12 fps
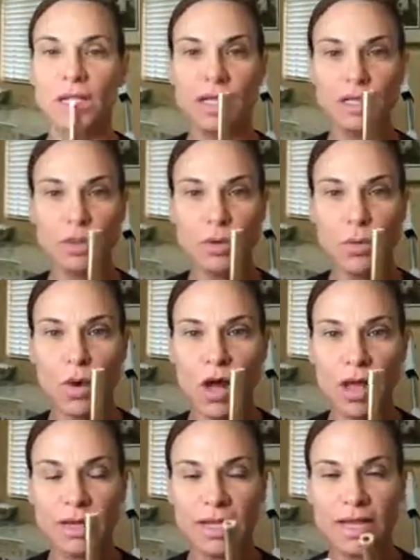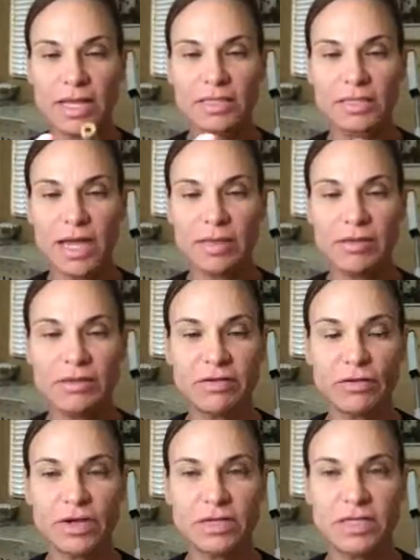a little wand that has diamonds
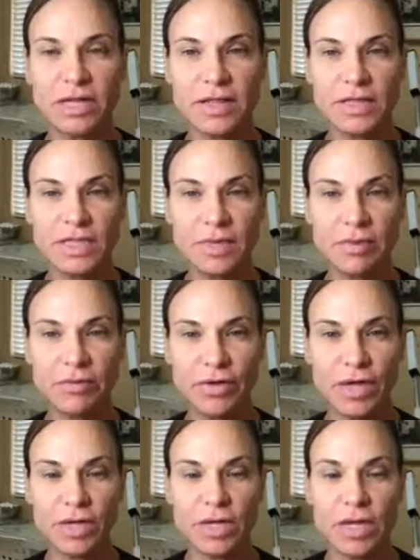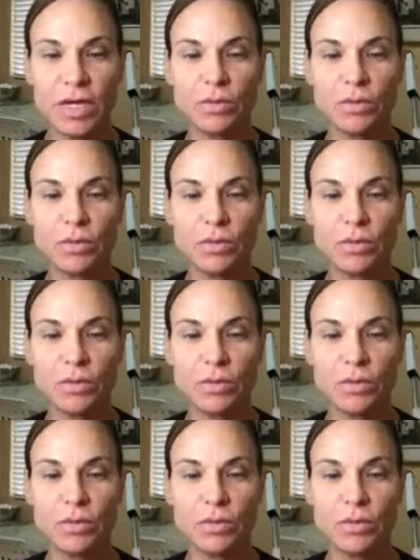encrusted in the tip of it,